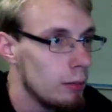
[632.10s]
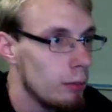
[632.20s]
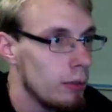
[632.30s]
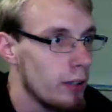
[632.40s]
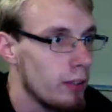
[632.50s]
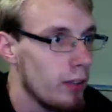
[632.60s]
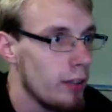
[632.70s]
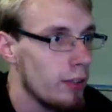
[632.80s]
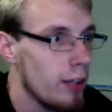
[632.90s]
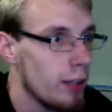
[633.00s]
Because then
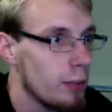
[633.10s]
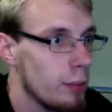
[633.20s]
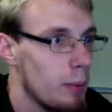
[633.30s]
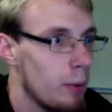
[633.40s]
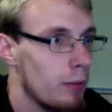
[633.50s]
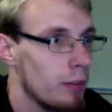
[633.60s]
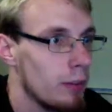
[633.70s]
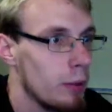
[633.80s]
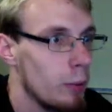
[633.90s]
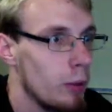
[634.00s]
it's not going to be
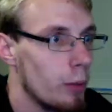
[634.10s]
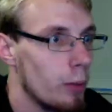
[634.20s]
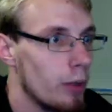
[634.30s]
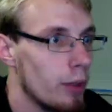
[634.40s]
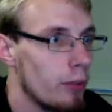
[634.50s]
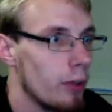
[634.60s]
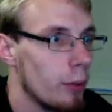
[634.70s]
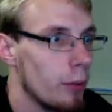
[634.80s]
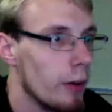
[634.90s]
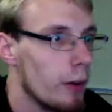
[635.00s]
perfectly 1-1
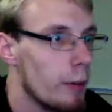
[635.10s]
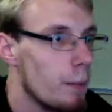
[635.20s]
sewn there.